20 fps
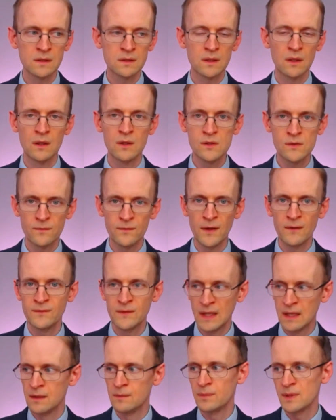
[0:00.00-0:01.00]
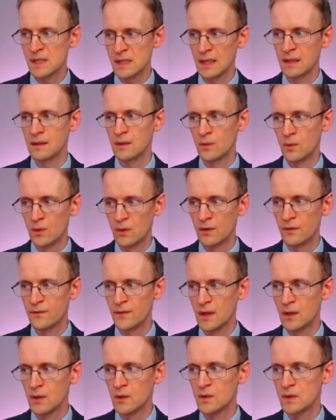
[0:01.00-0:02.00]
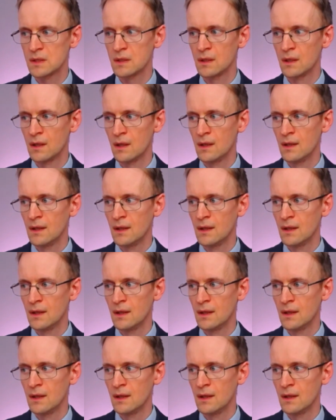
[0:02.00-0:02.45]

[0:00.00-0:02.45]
So those 15% that were refused,